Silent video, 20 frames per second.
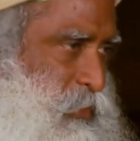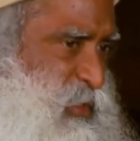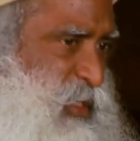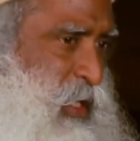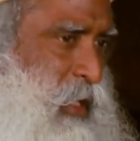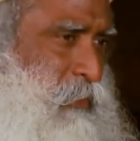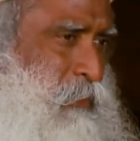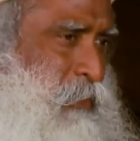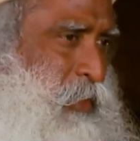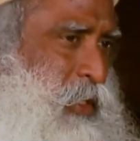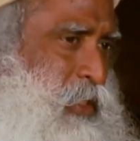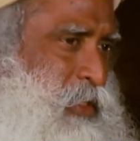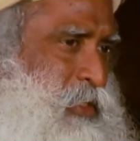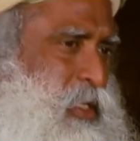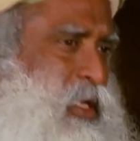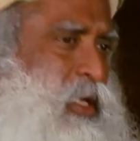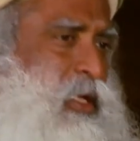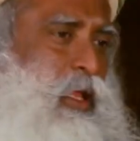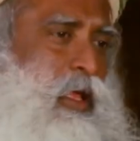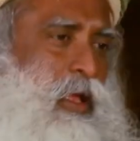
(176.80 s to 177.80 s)
10
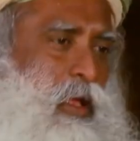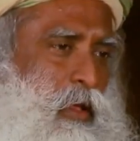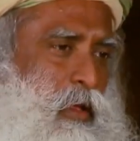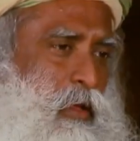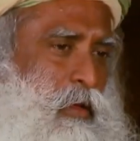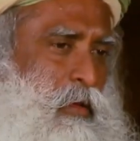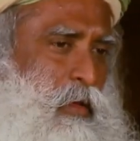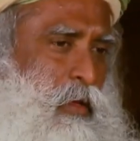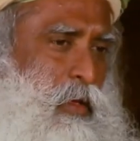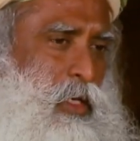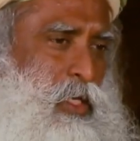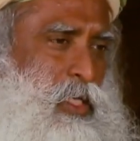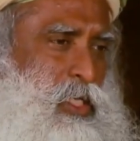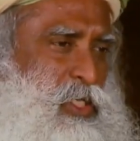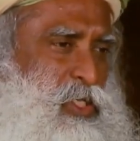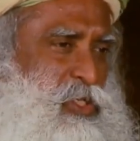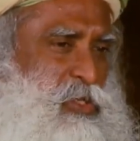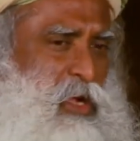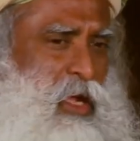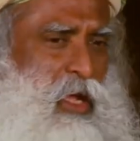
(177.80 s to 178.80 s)
minutes a day.
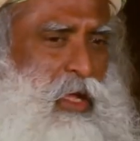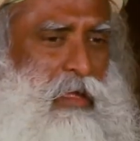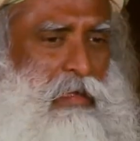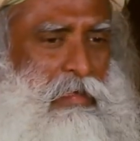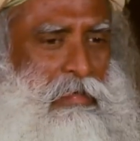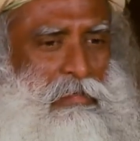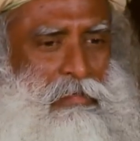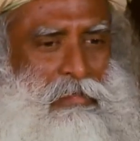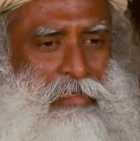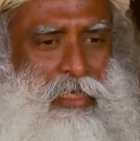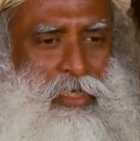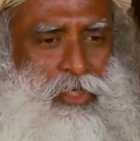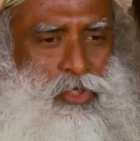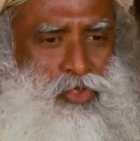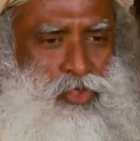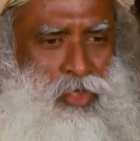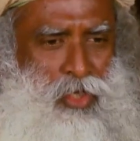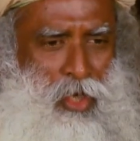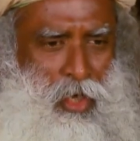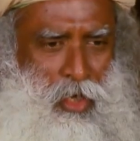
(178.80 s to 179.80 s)
Try intense